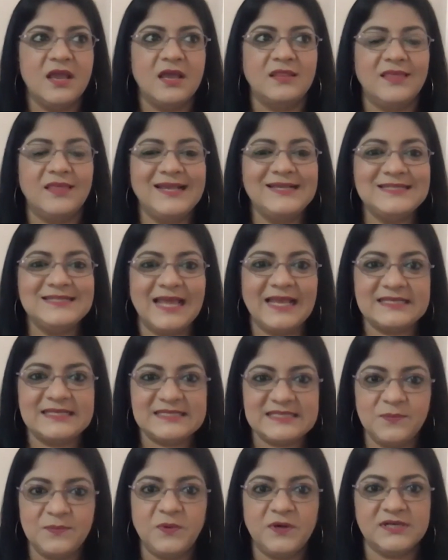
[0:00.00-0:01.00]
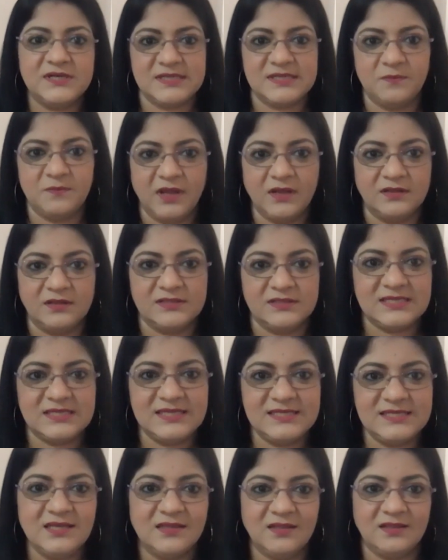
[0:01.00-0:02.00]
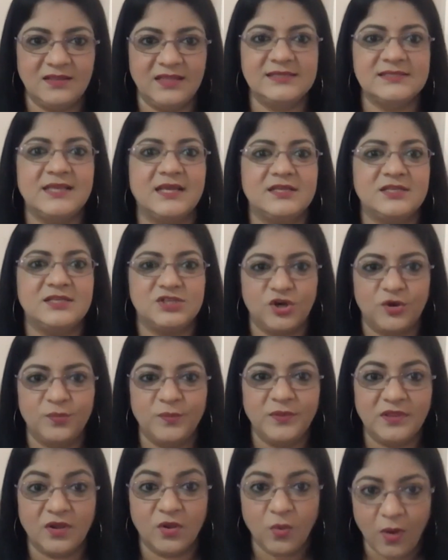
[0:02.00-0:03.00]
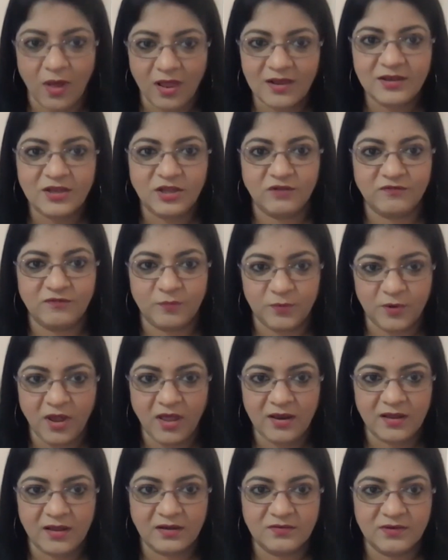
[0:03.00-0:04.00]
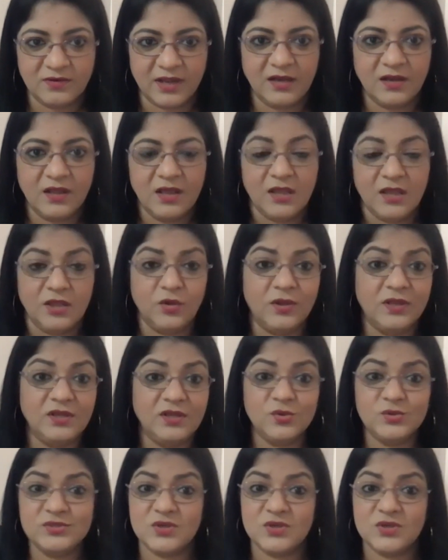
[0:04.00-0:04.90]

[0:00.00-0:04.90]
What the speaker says: things like zippers and buttons, these are the things that determine the quality of a product, right? You can use a